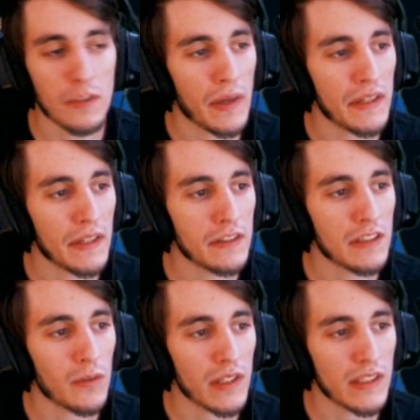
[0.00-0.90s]
opinions
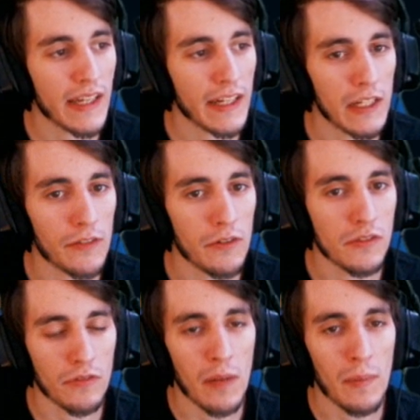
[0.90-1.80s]
on what secondary runes
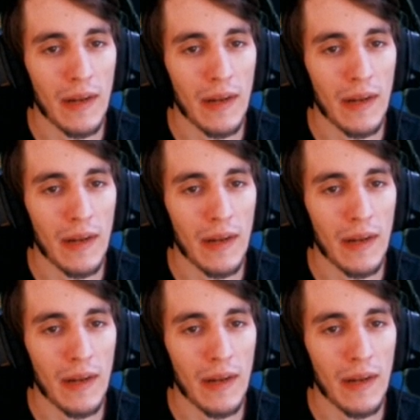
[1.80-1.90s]
to run,